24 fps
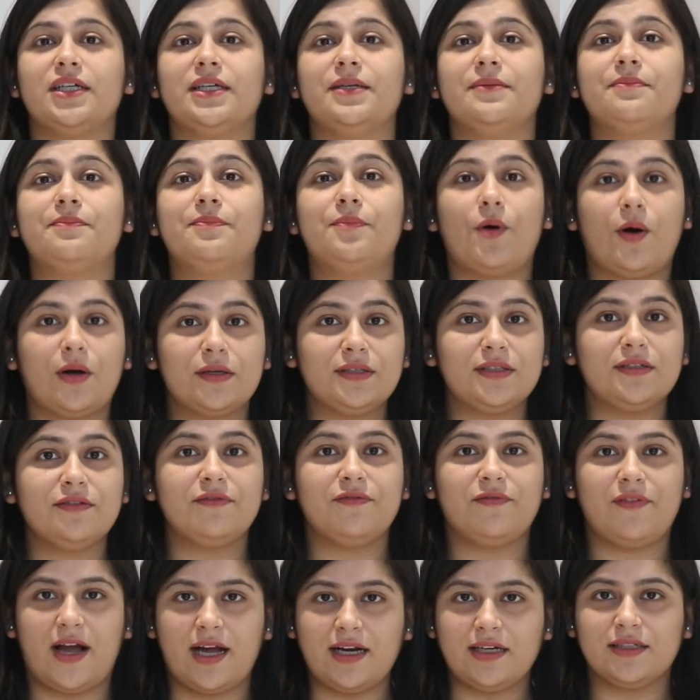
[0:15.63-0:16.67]
important
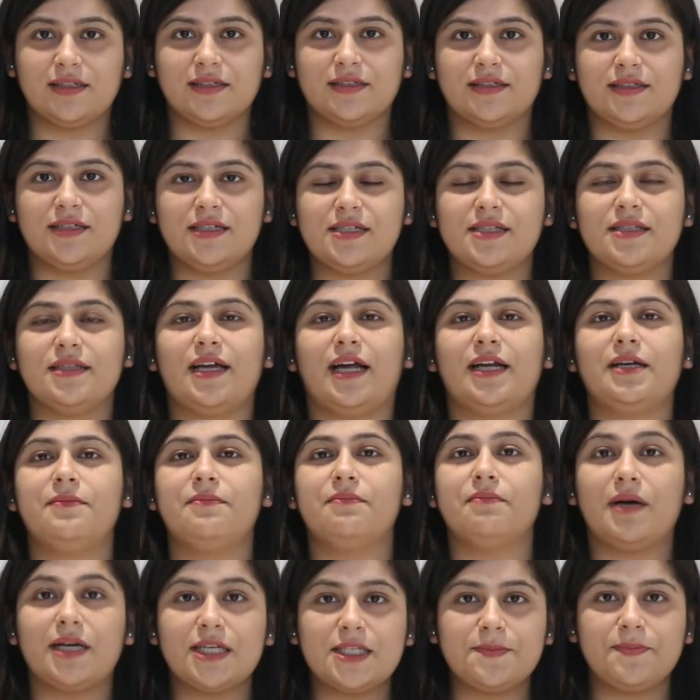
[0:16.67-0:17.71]
factors that
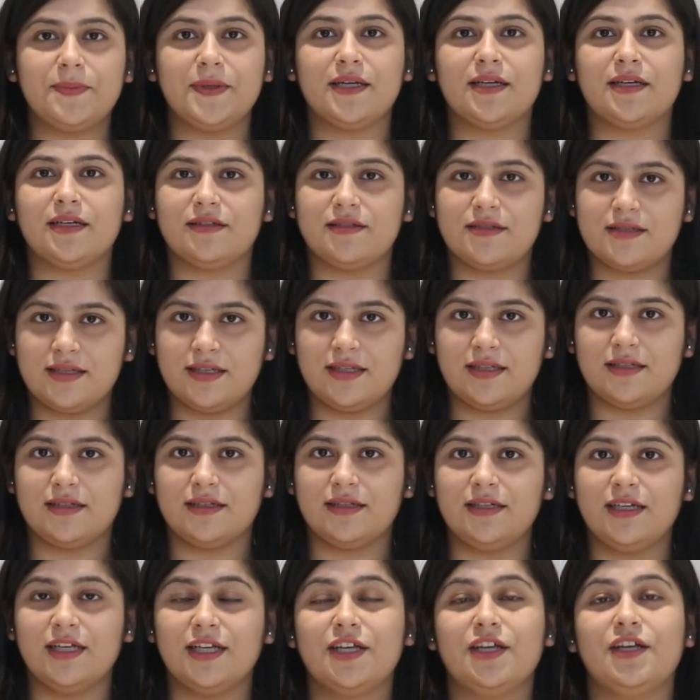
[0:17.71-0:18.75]
must be considered